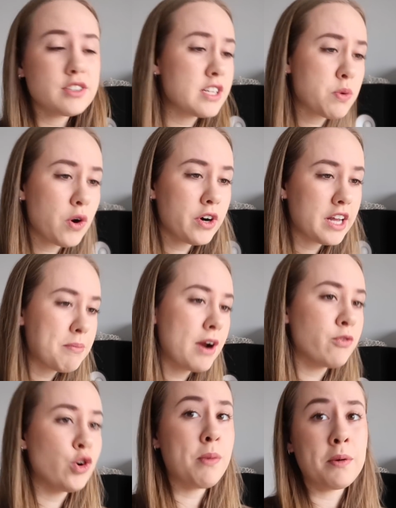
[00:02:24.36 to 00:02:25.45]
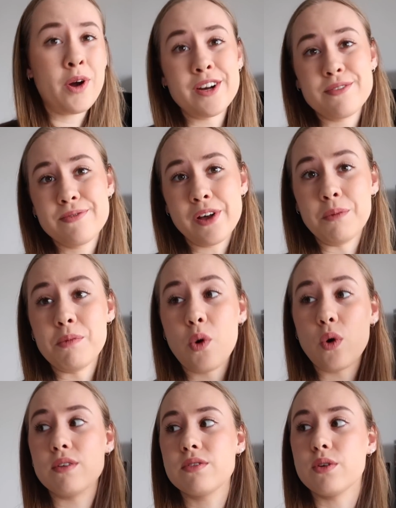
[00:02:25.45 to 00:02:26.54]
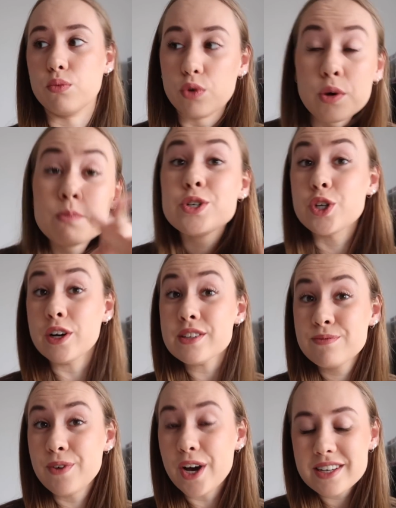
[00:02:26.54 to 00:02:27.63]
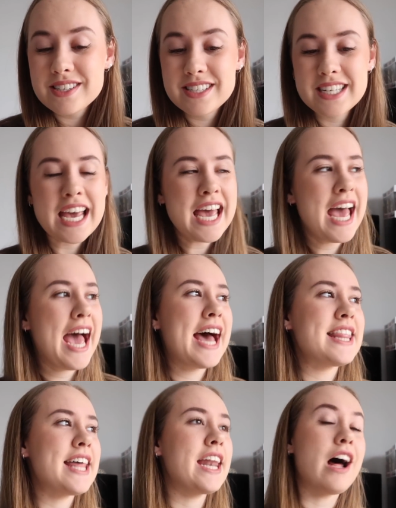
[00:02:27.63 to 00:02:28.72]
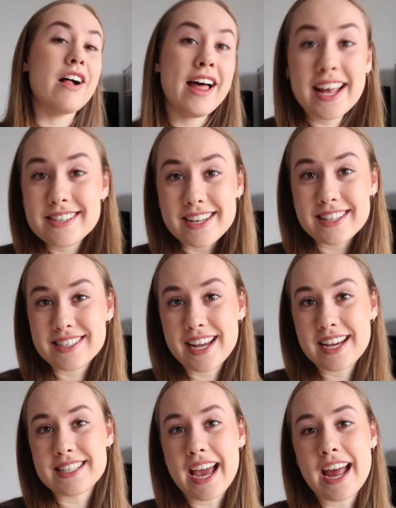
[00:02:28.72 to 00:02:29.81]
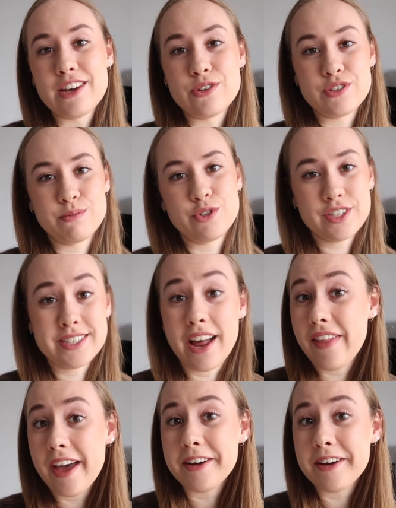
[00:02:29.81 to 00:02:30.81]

So since we're already in my room, I'm going to film all of the room shots first, and then I'll head downstairs and do some shots down